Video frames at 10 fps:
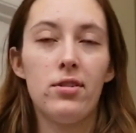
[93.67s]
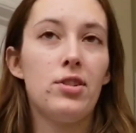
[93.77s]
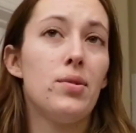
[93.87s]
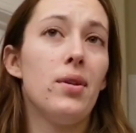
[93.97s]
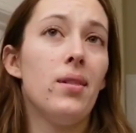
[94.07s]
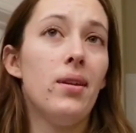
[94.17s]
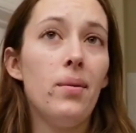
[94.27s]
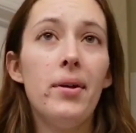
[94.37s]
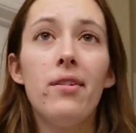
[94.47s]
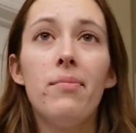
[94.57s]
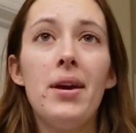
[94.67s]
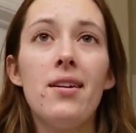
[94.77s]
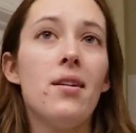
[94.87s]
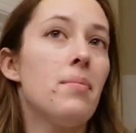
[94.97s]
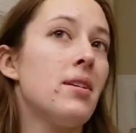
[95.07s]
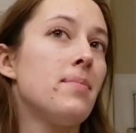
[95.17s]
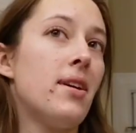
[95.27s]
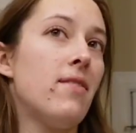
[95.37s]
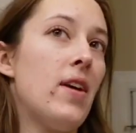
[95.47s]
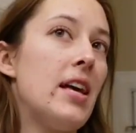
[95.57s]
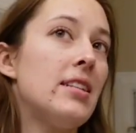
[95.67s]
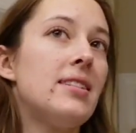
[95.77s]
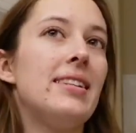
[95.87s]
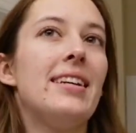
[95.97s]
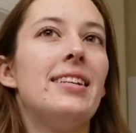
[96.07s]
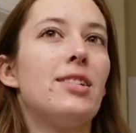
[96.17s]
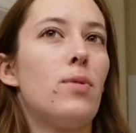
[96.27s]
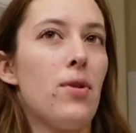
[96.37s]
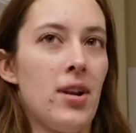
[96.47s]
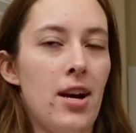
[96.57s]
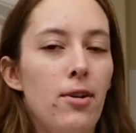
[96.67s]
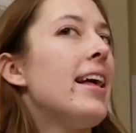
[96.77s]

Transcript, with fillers: do a little bit of makeup because my face is broken out.